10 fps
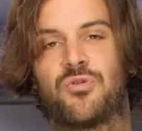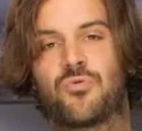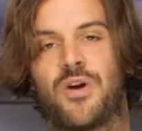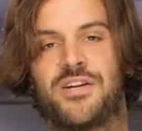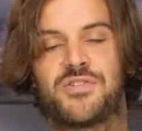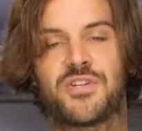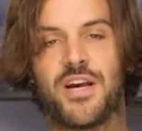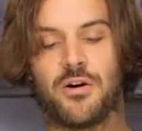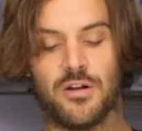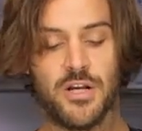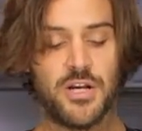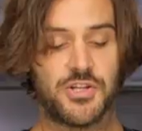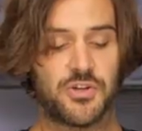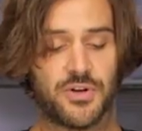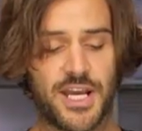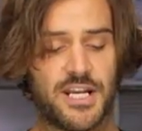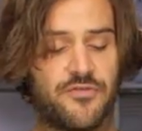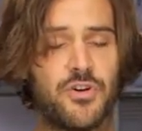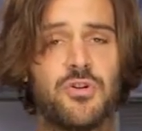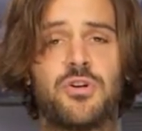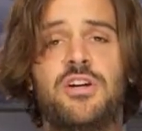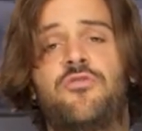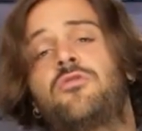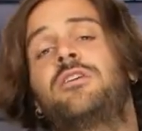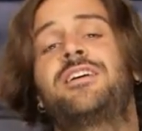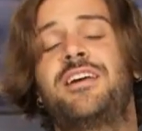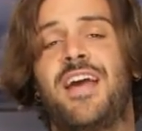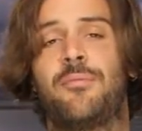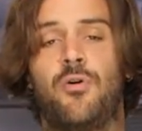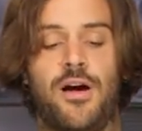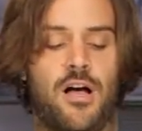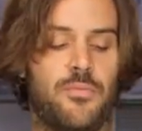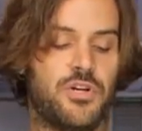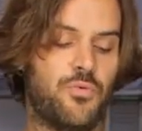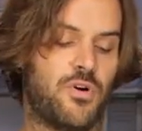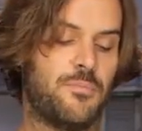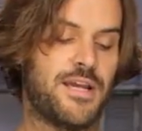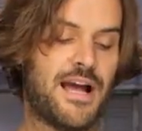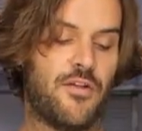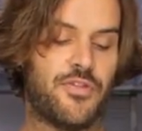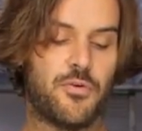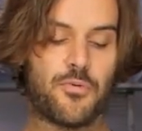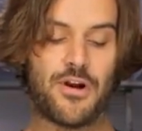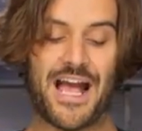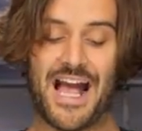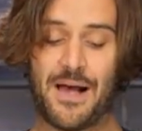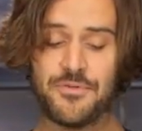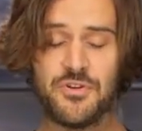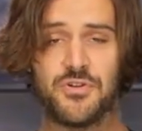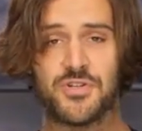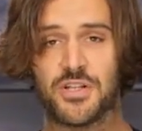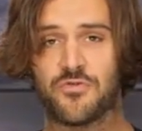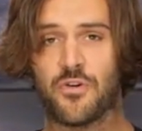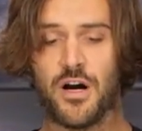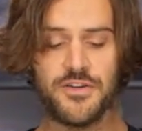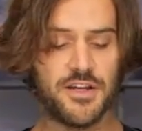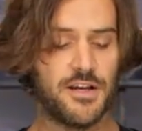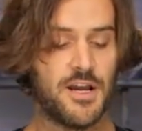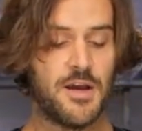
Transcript: grayscale. So again, if you're looking for a camo helmet, you wanna be out there, perhaps you're using this for hunting,